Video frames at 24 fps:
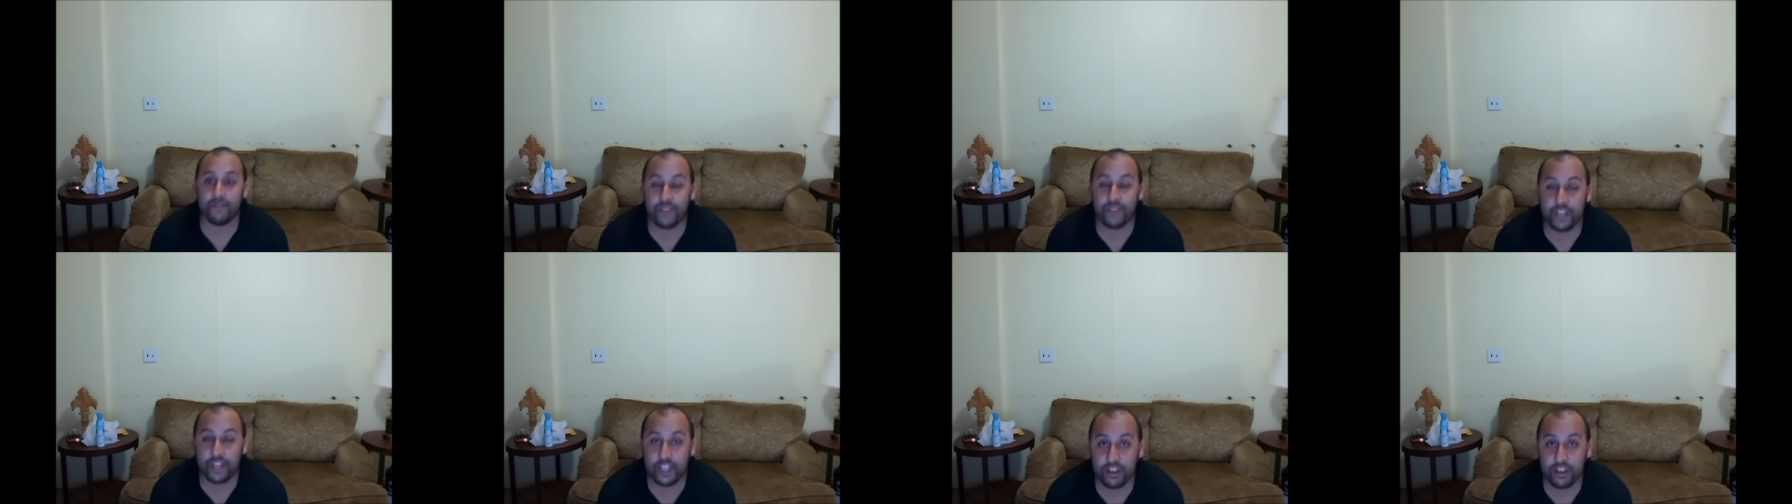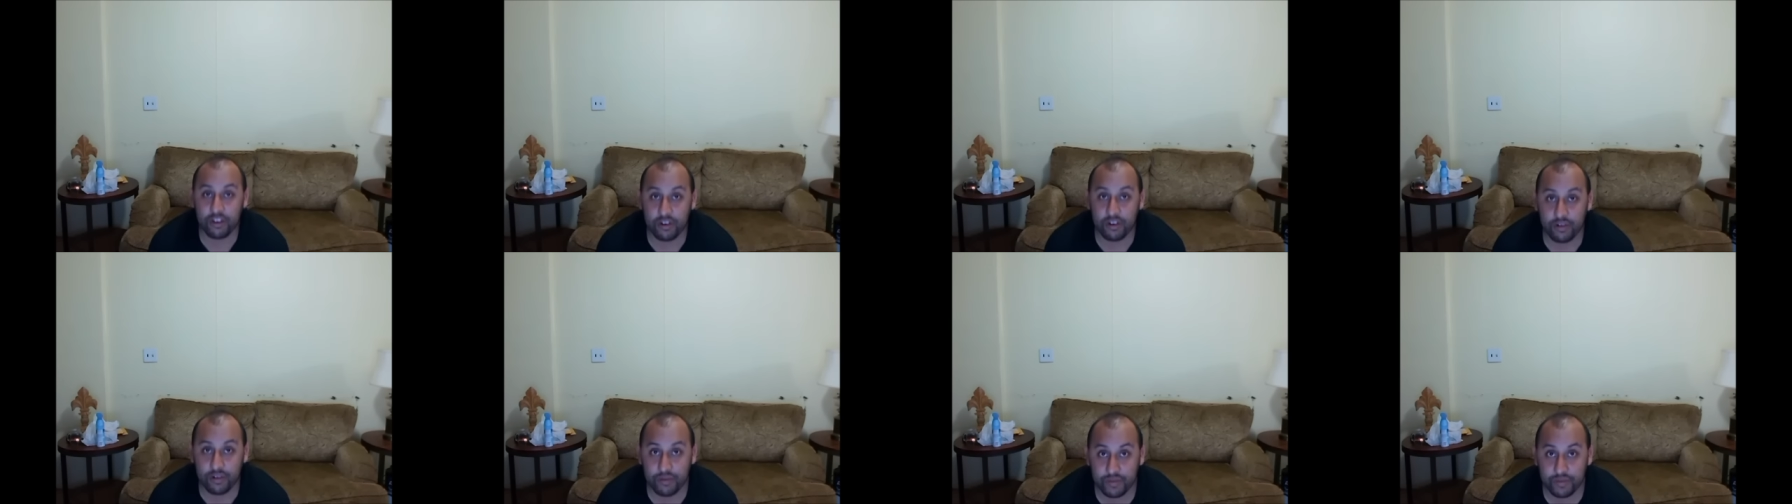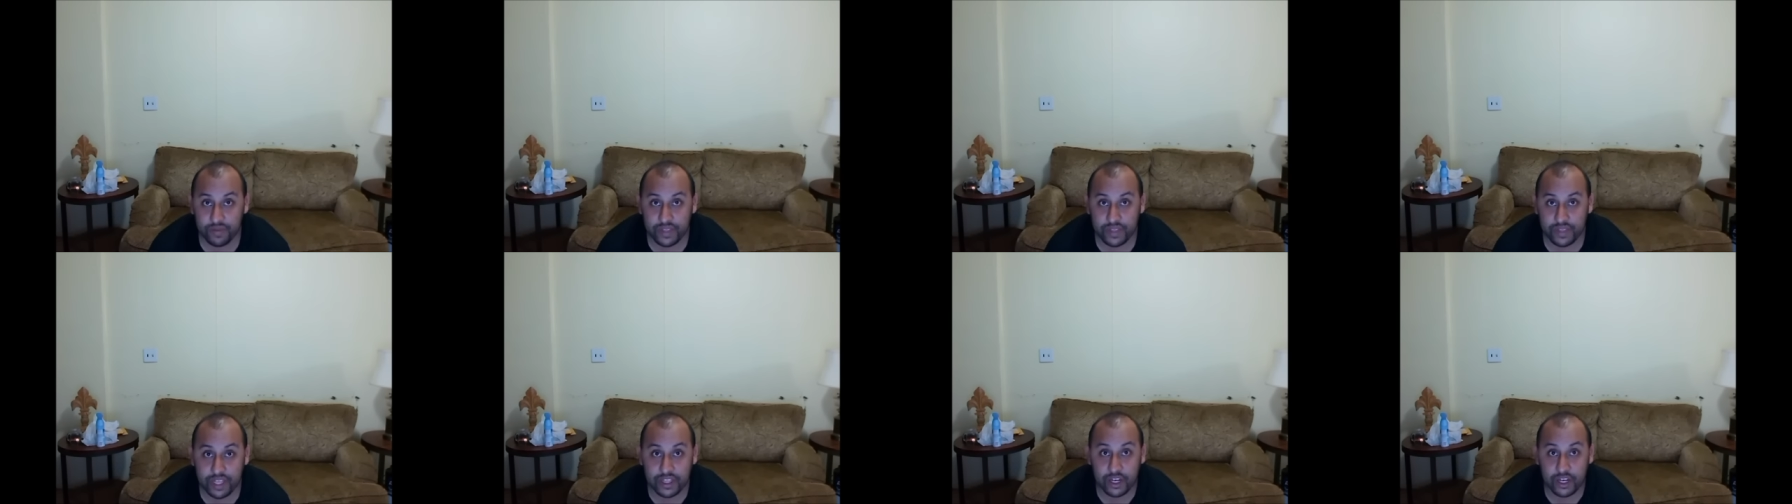video
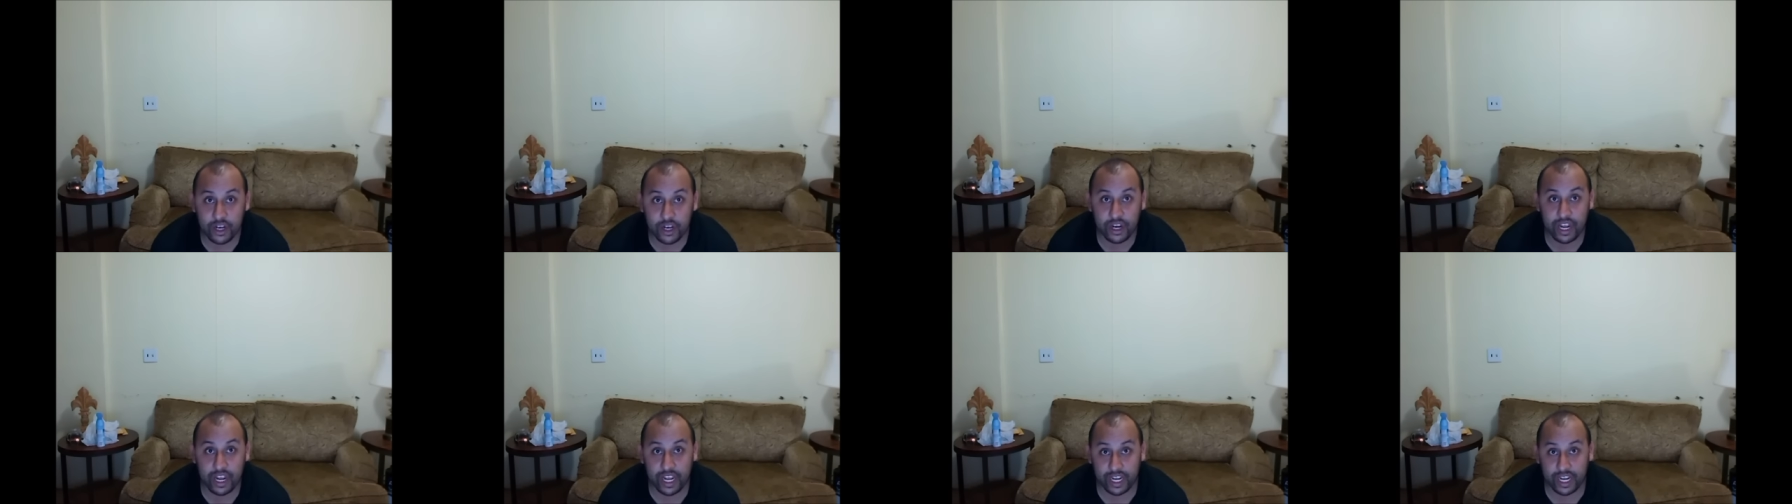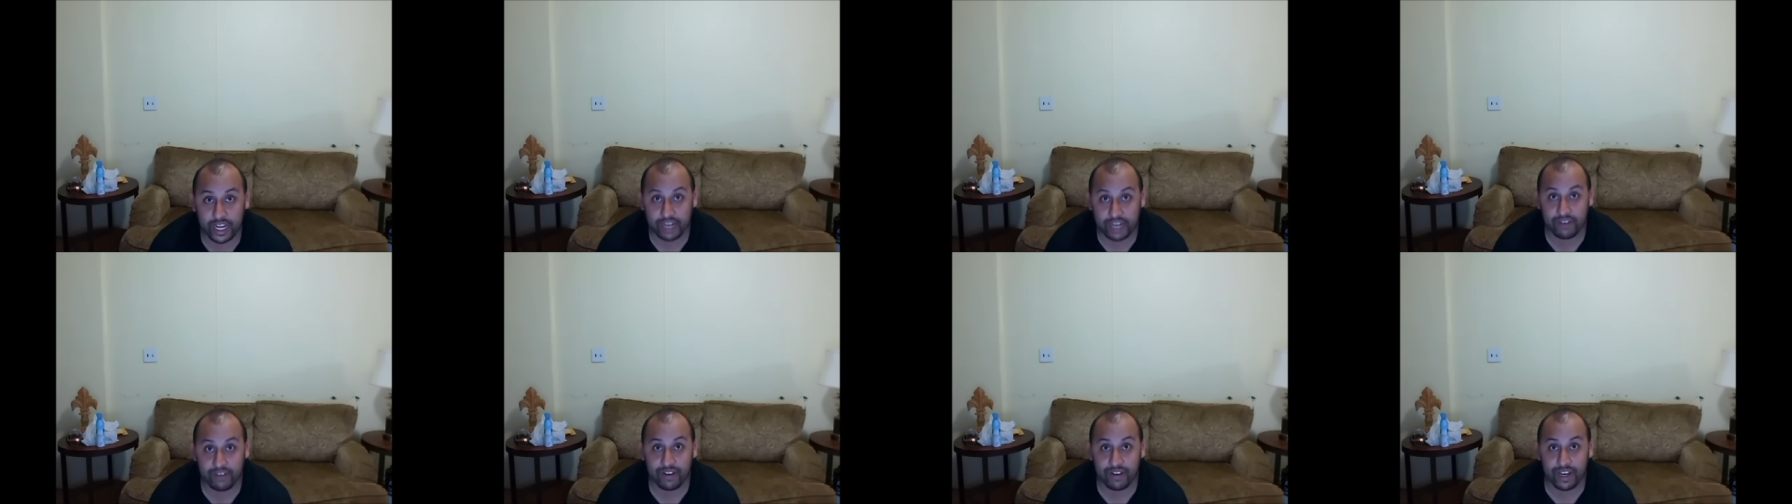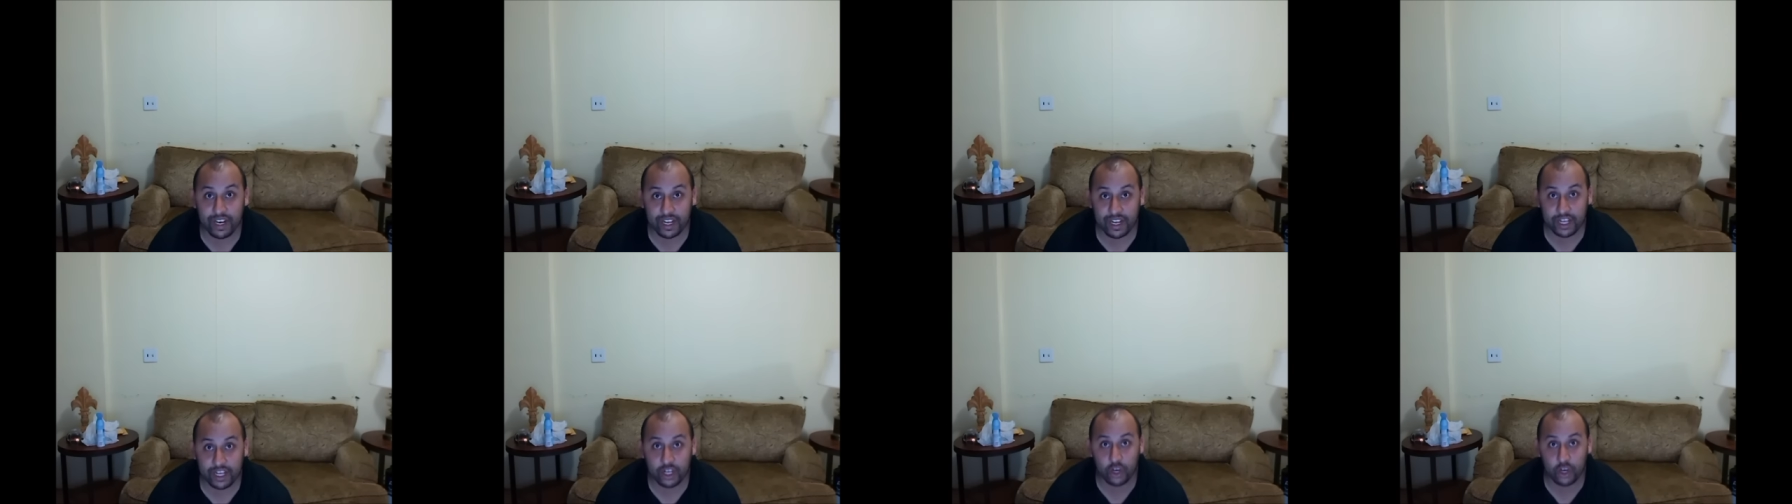that they're getting ready
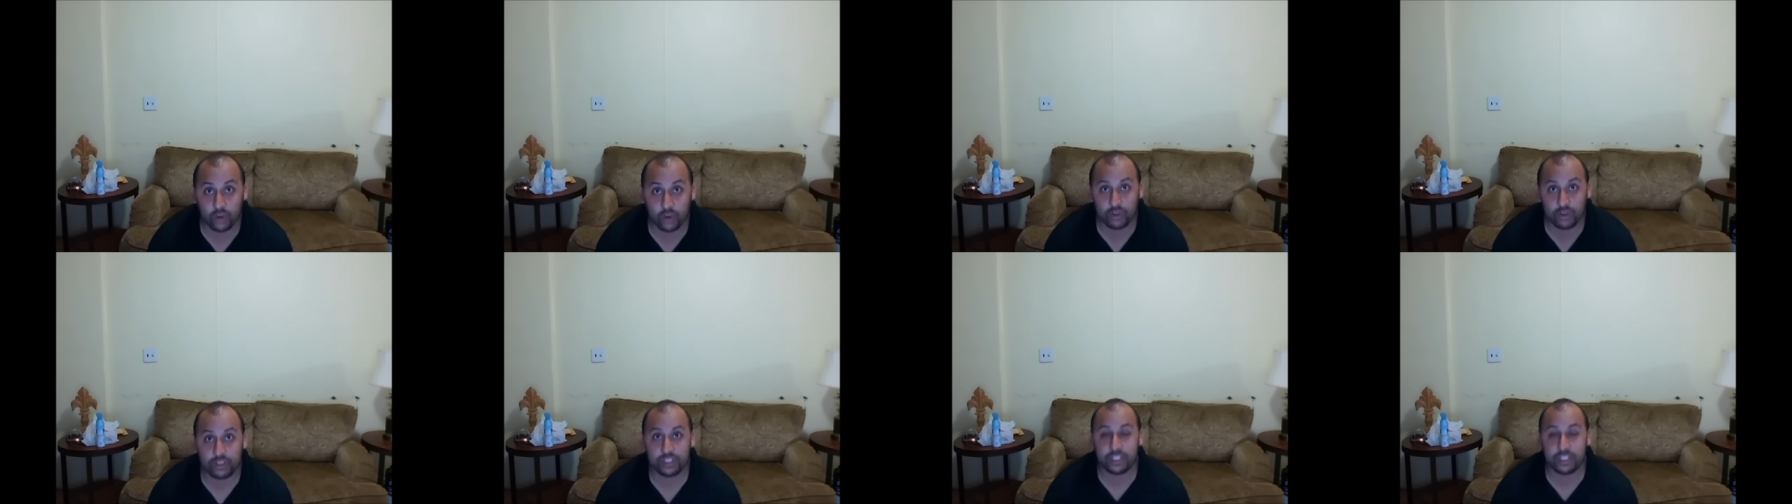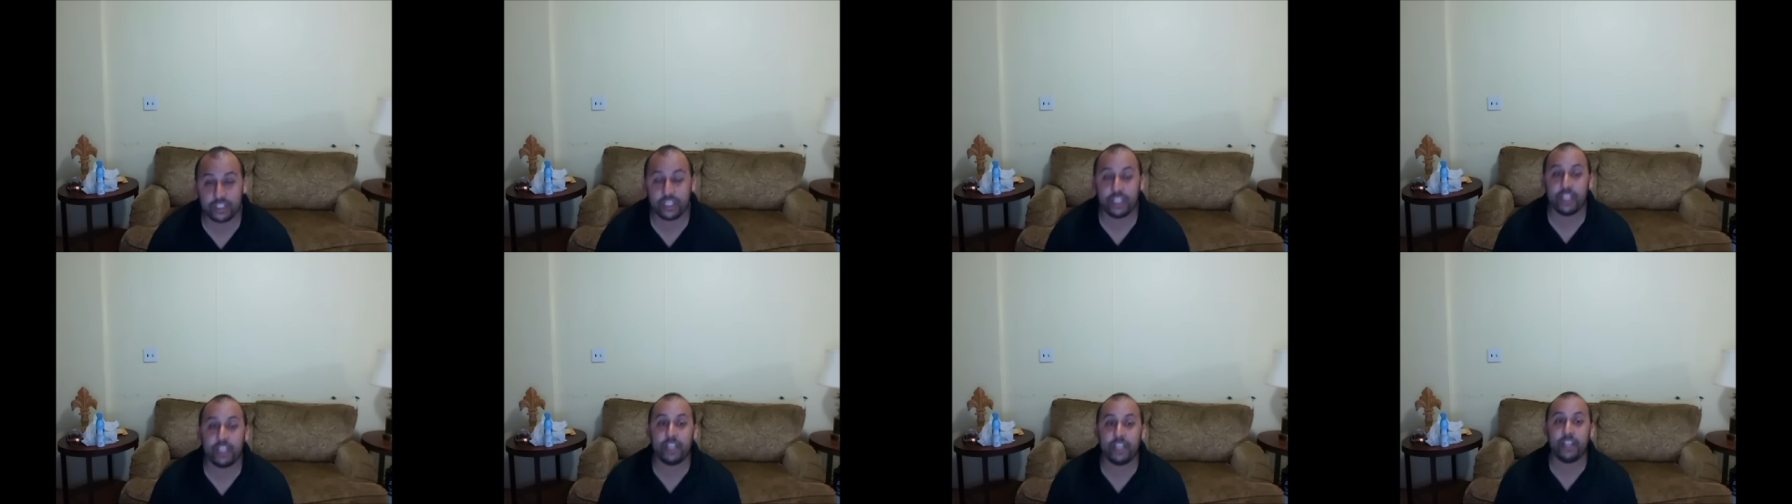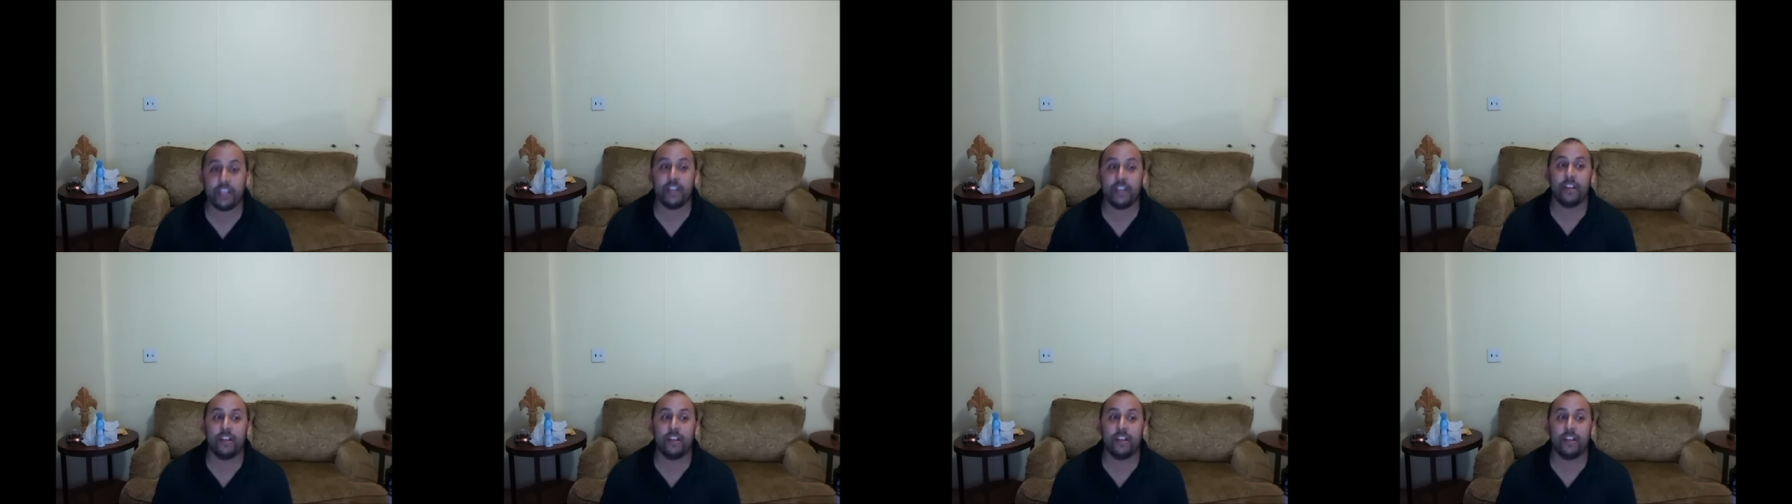to go to see